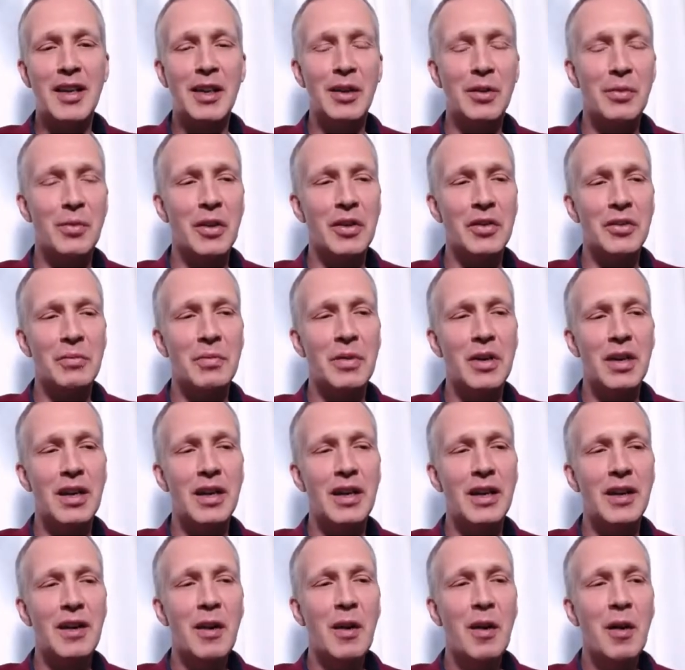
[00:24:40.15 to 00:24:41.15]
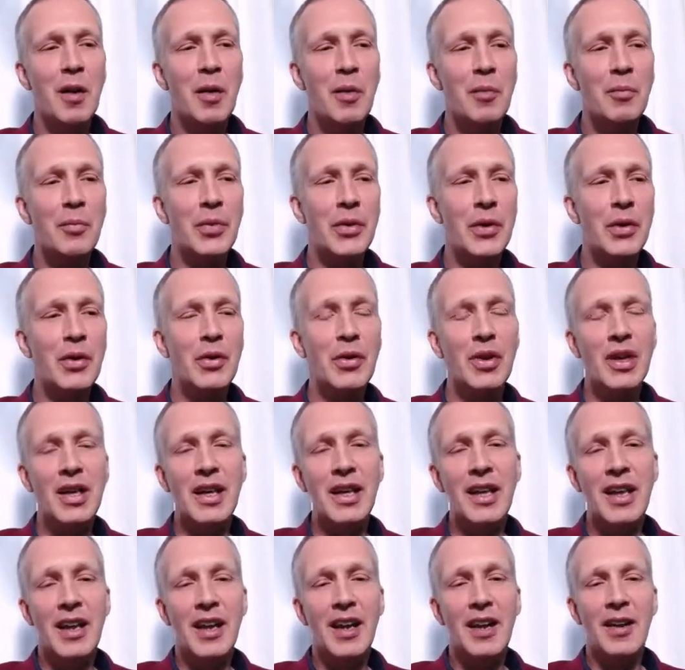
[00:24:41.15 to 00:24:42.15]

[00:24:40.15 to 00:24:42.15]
It was really purely